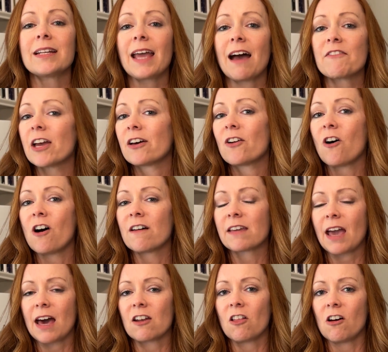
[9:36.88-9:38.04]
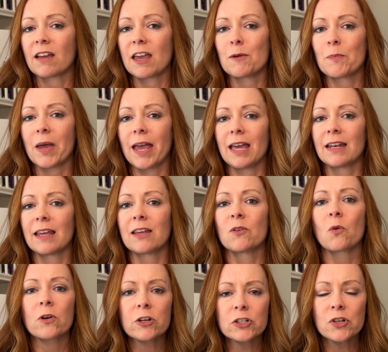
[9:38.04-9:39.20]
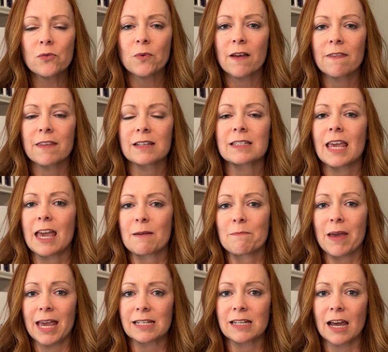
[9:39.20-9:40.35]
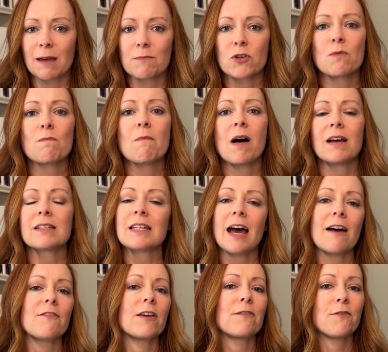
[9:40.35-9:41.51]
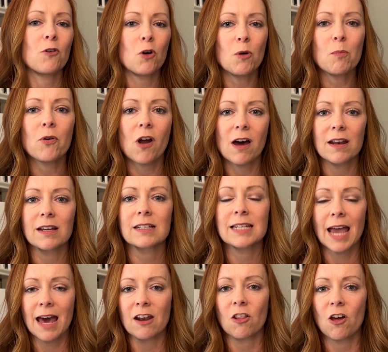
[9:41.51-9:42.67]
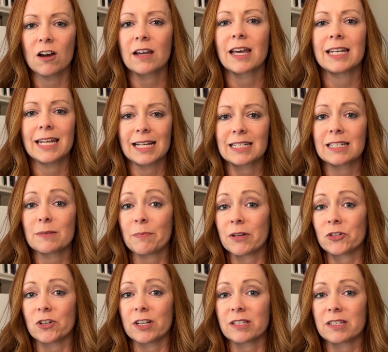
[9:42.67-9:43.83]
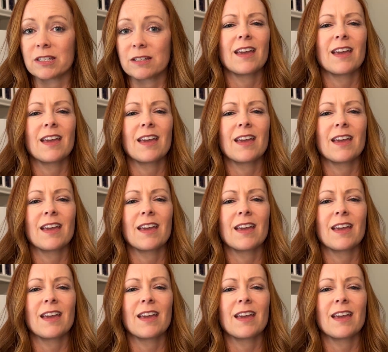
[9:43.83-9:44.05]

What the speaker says: caveat on the catalog campaign: in order to run this campaign type, you must have a full product catalog connected to Pinterest.